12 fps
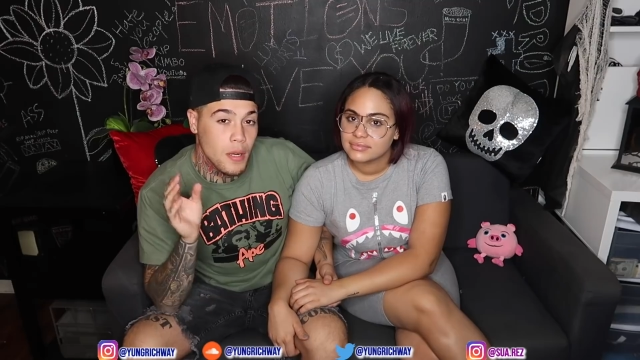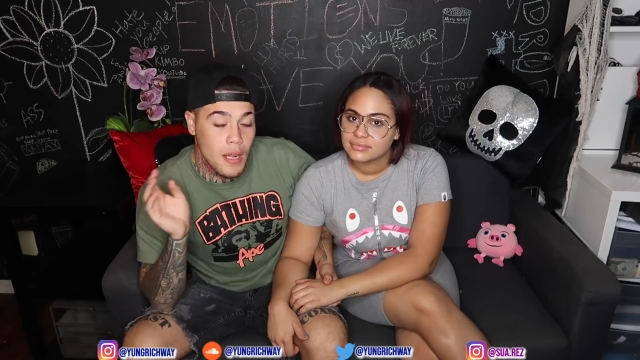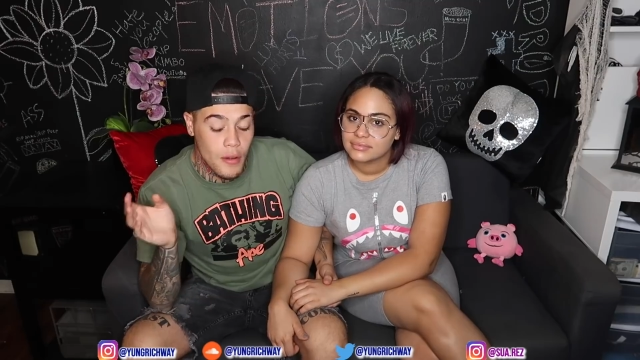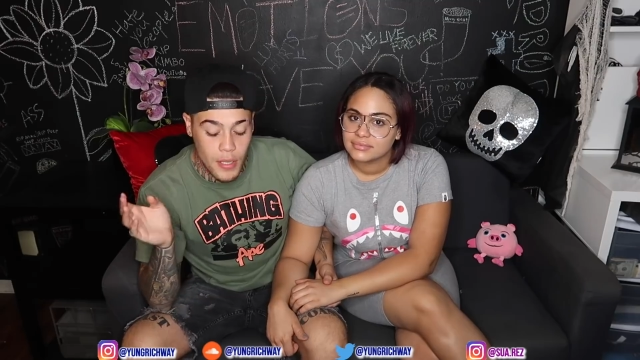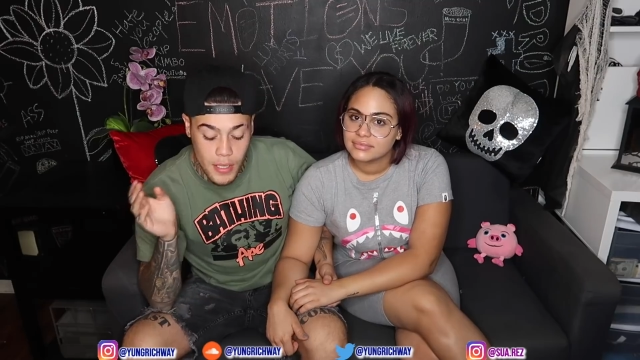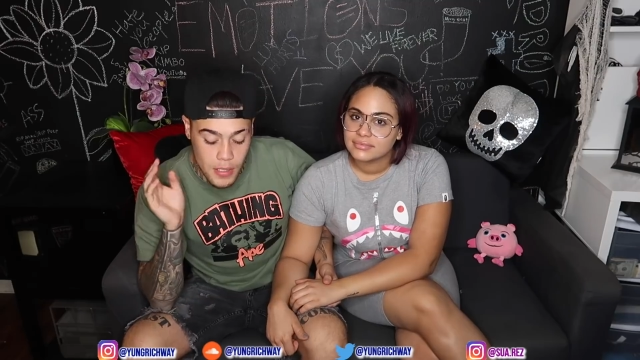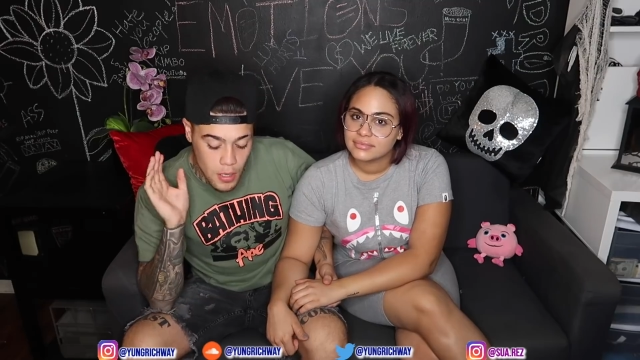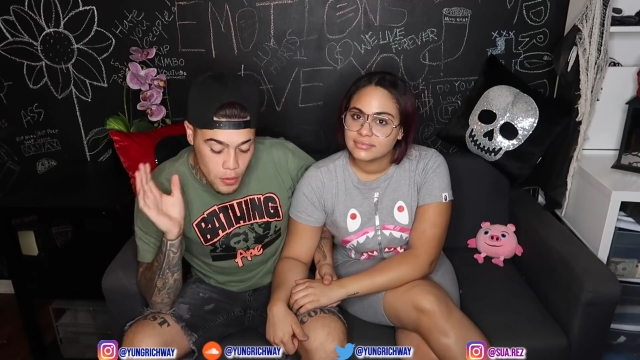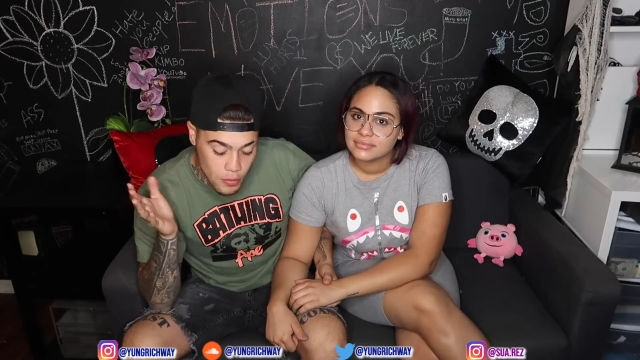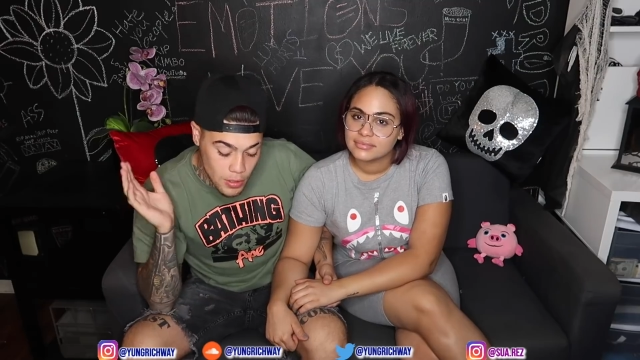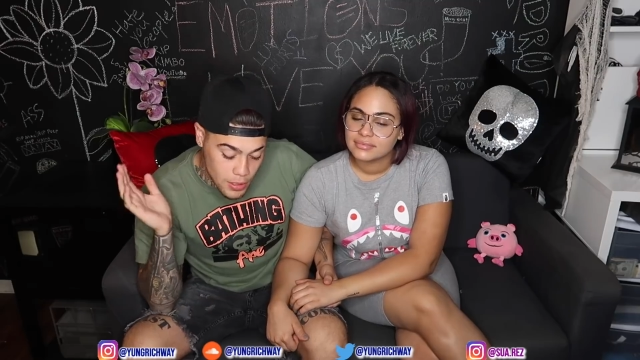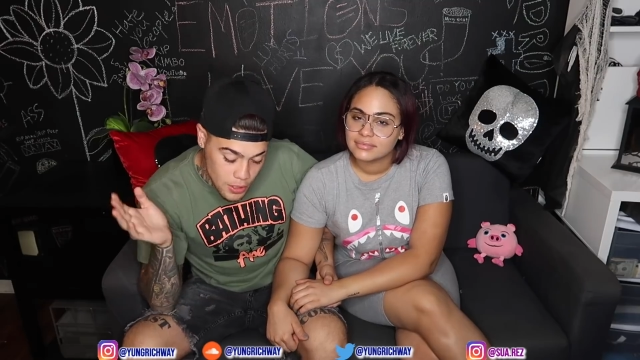Speaker 1: put it out yet. It's an
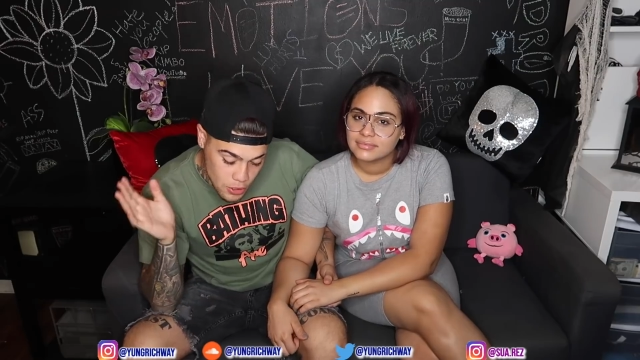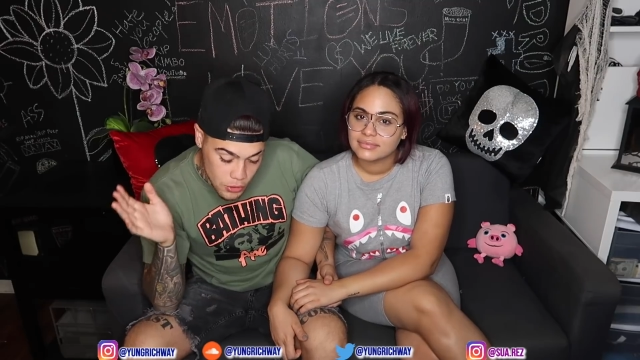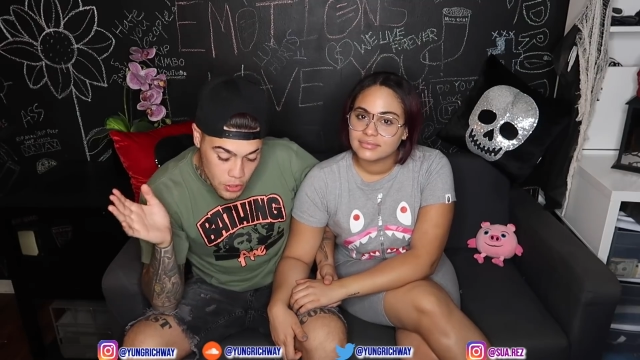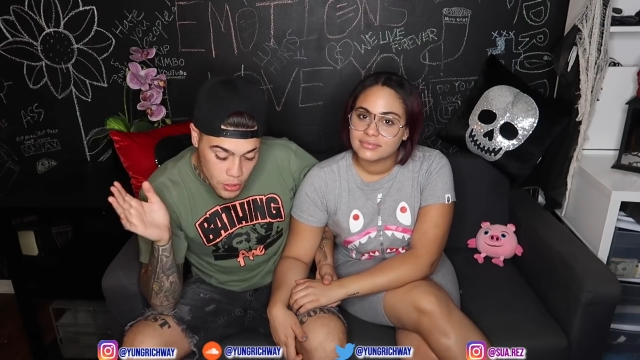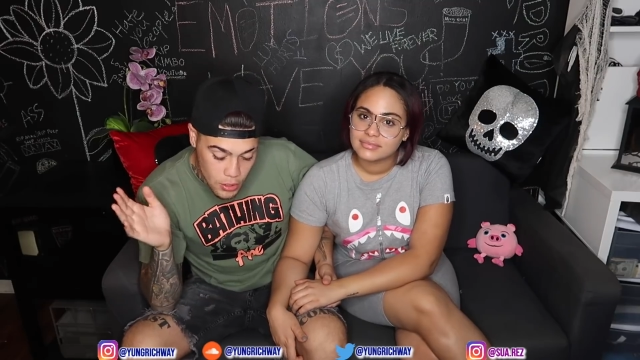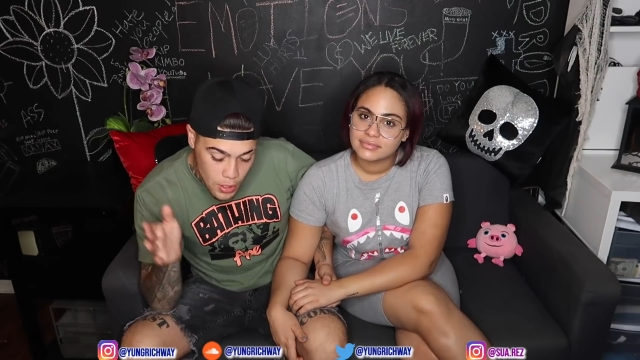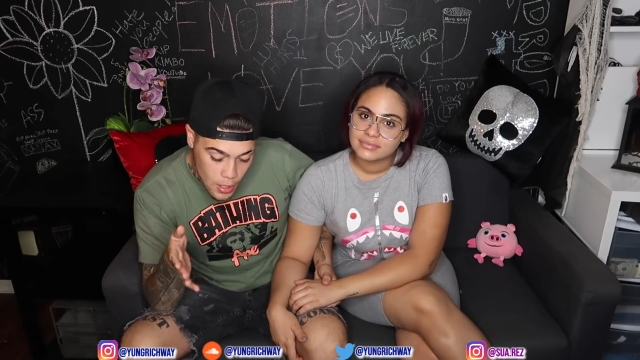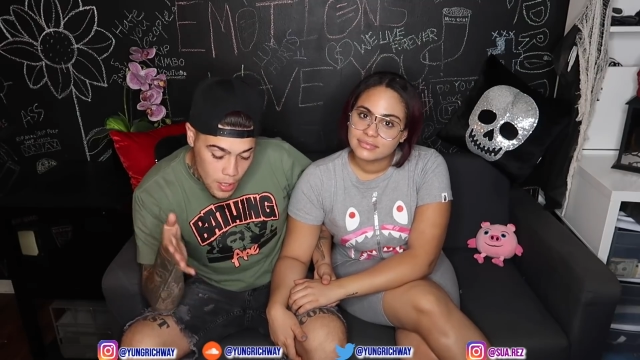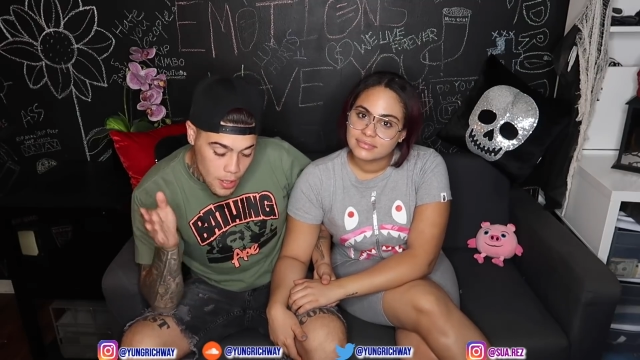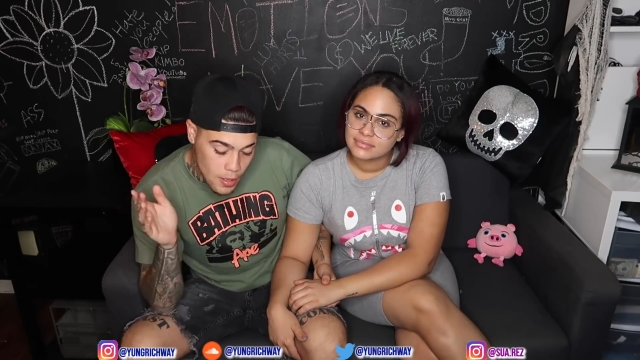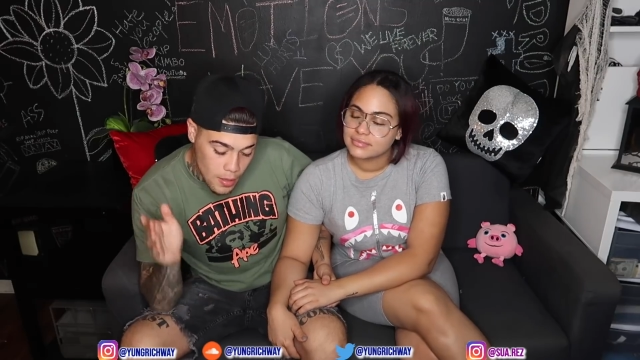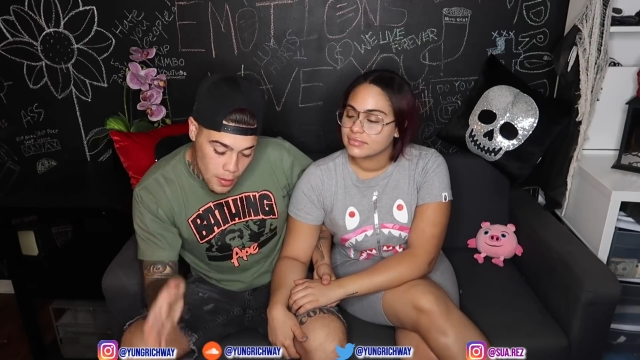unreleased song.
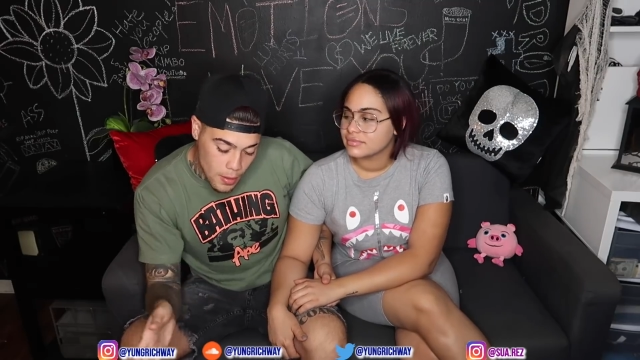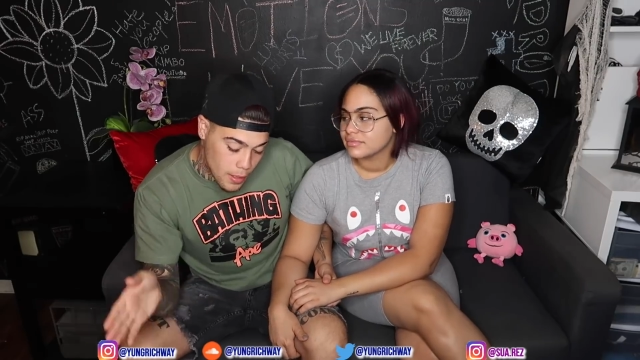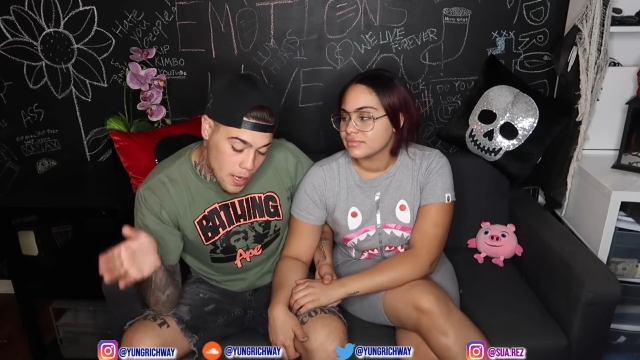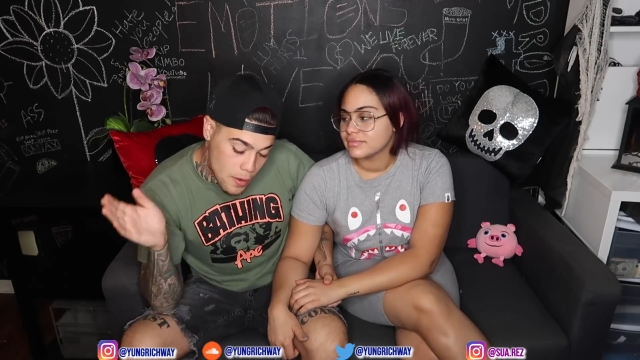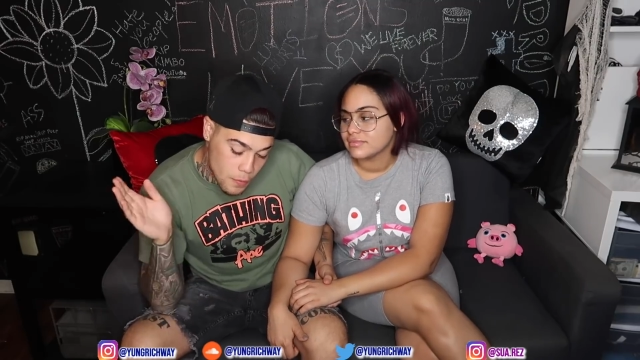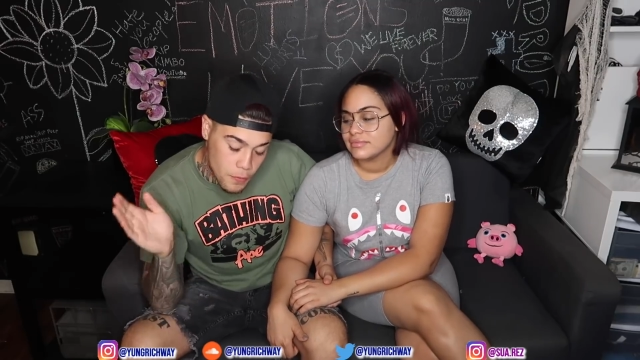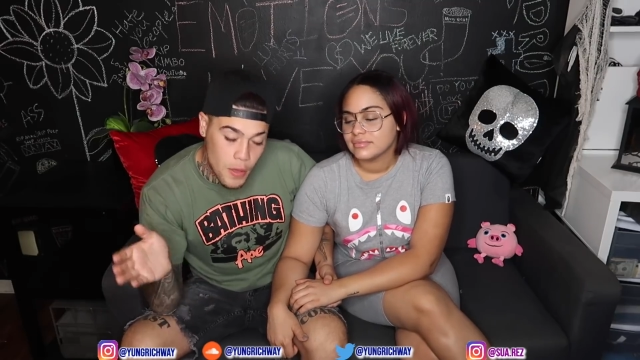It kind of